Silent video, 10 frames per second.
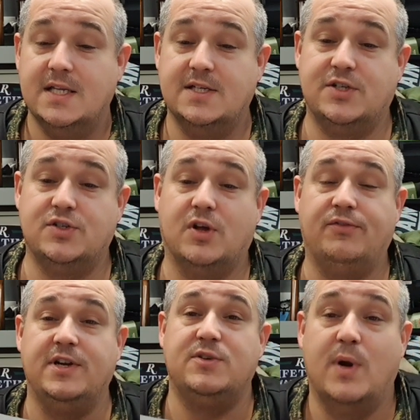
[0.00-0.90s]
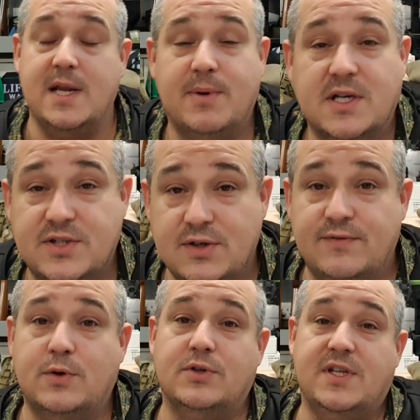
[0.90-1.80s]
this has got a 320 by
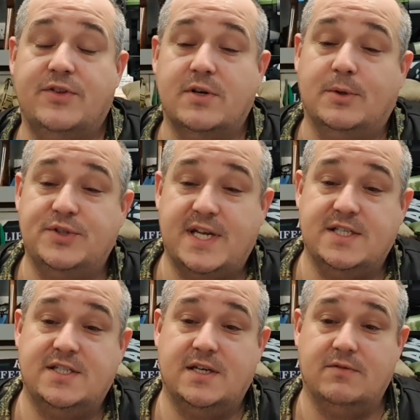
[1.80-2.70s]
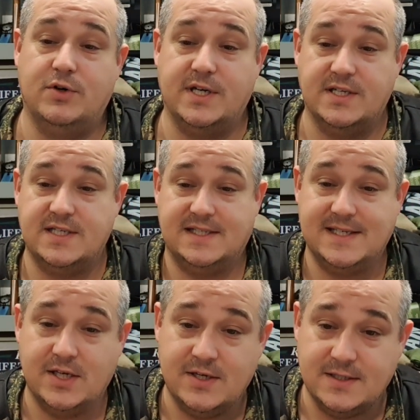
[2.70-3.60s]
240 thermal sensor running at
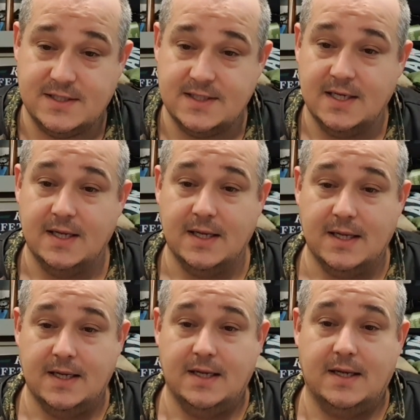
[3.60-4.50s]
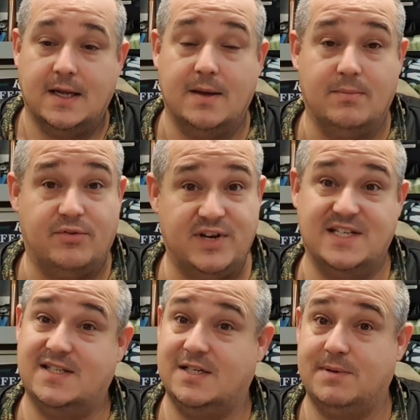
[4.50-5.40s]
60 Hz,
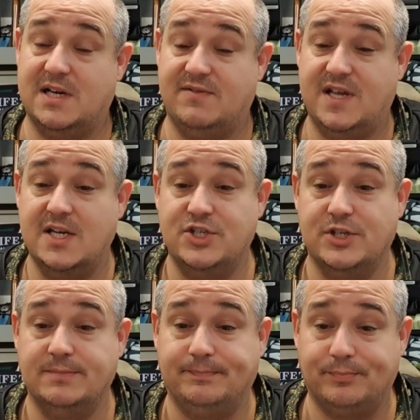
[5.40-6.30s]
3-6 magnification.